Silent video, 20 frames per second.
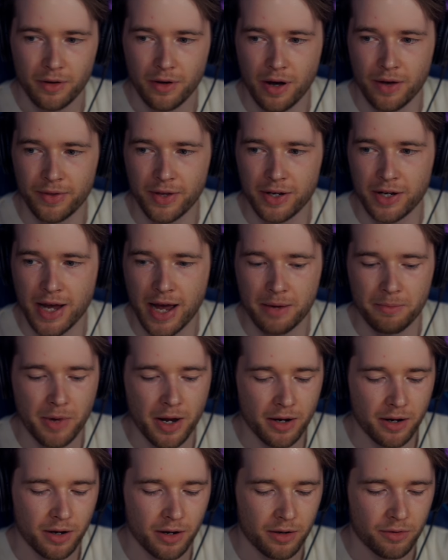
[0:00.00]
And then Yanmega
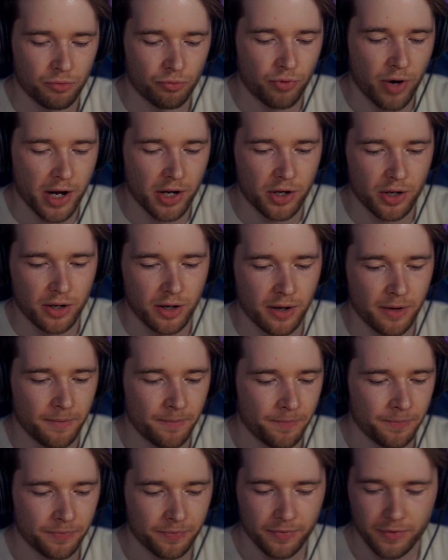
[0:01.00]
Mega, regular.
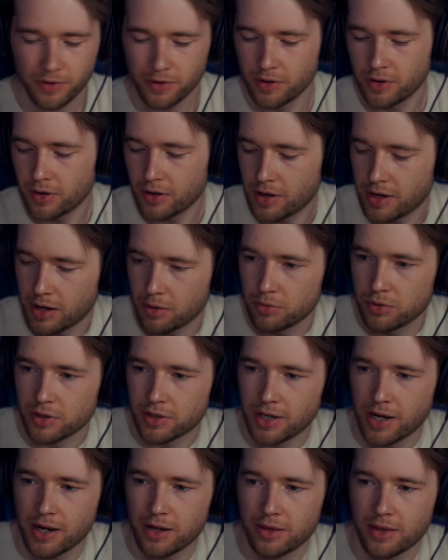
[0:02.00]
I will
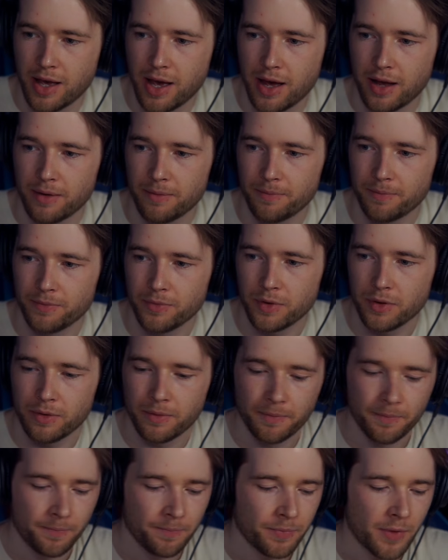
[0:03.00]
take that.
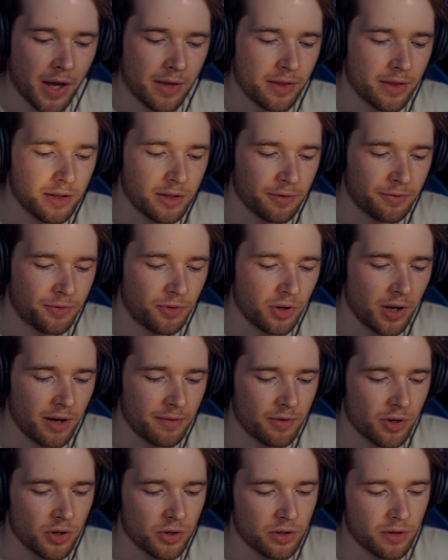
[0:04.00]
I think there's a full
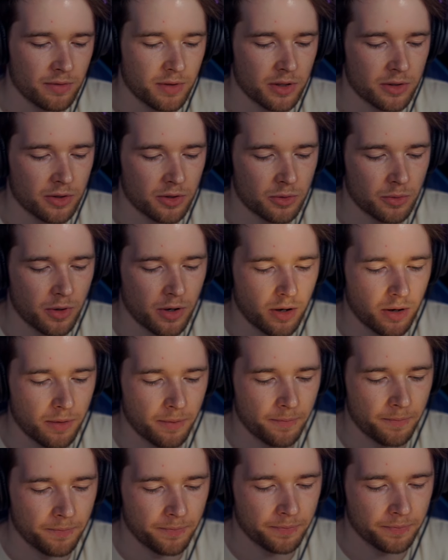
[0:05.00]
art version of this as well.
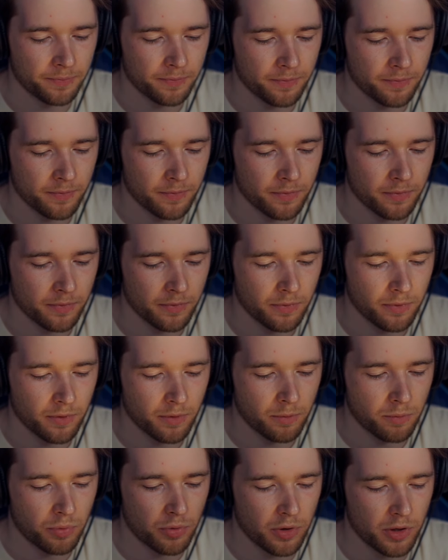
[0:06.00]

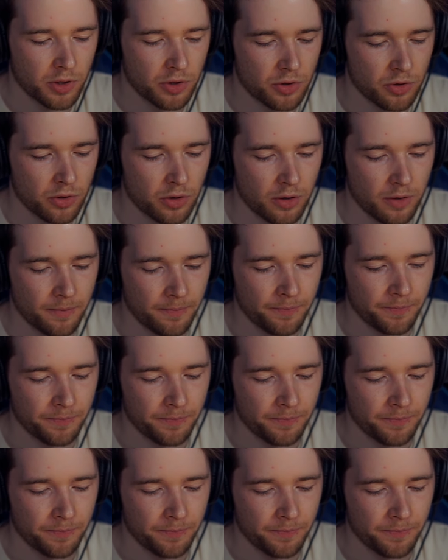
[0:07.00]
Pretty sure.